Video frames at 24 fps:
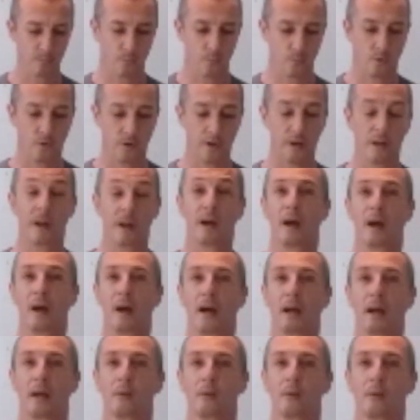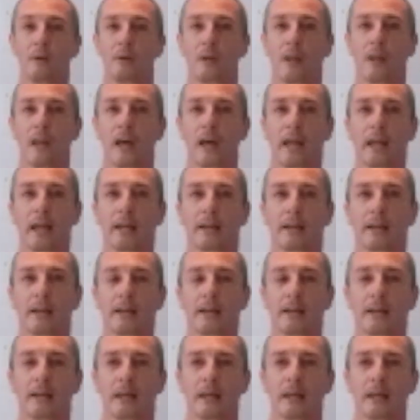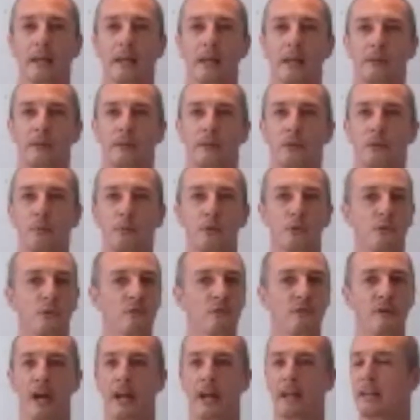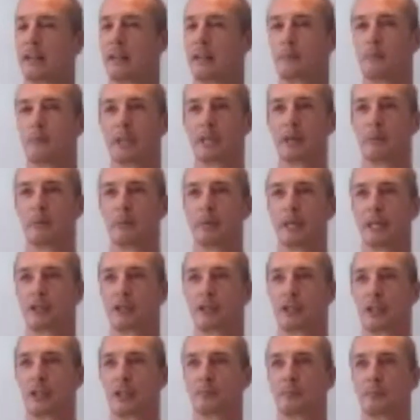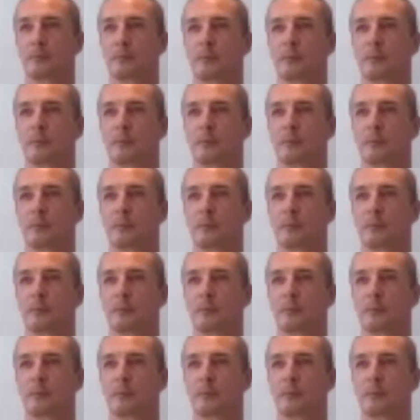what I would like to provide in the bigger picture.